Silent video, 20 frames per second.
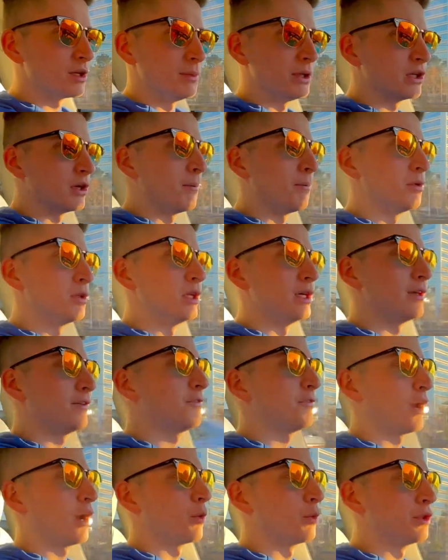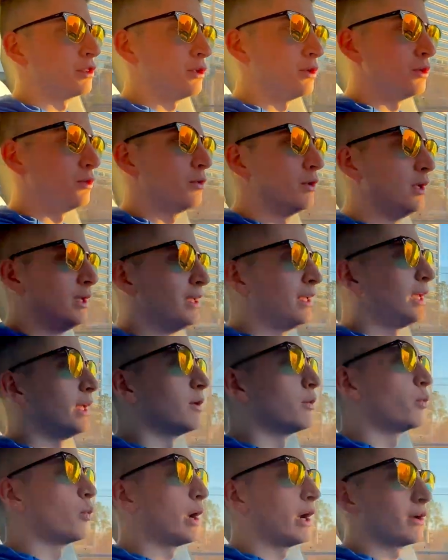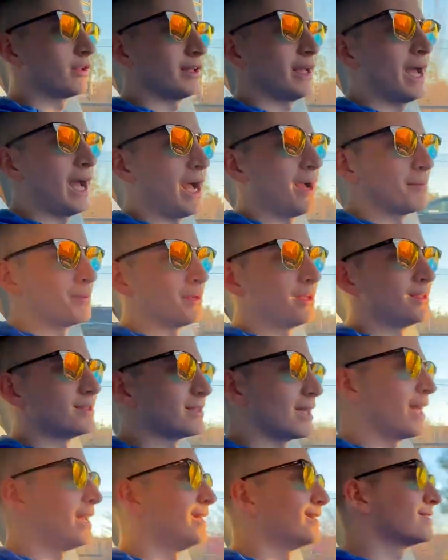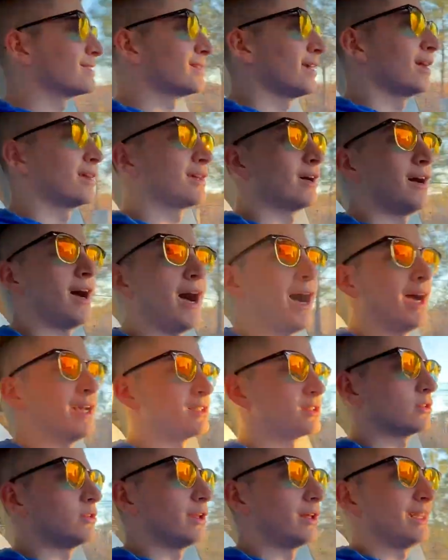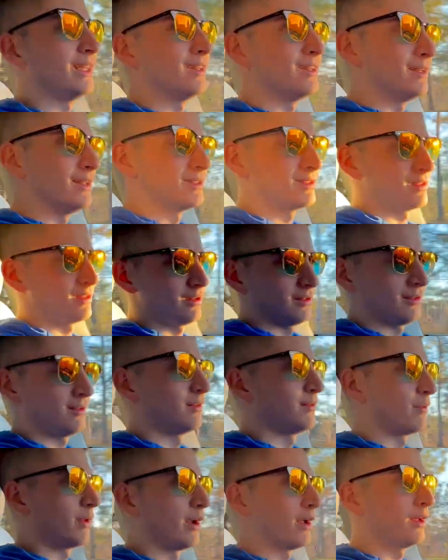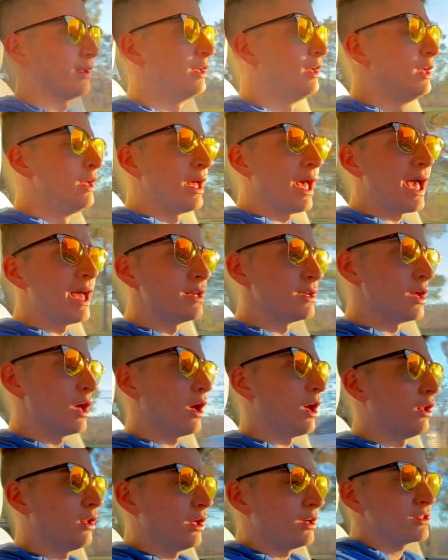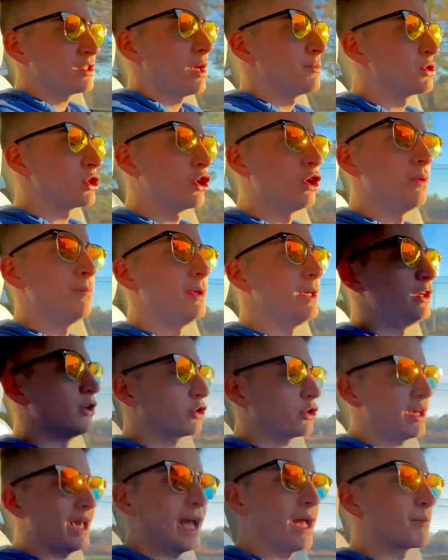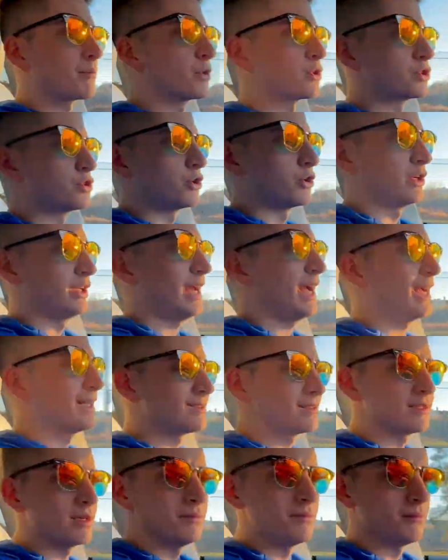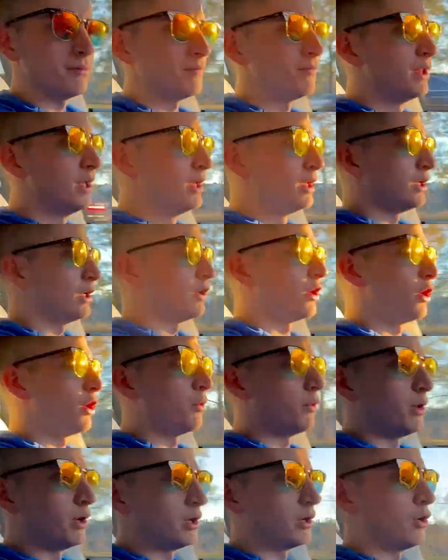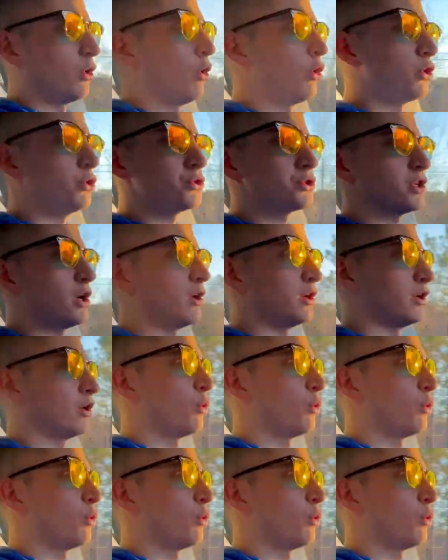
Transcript: be completely fair with you, it rarely happens, and it's like an isolated incident, right? And a lot of times it could be your camera's dirty, has some, you know, oils on it,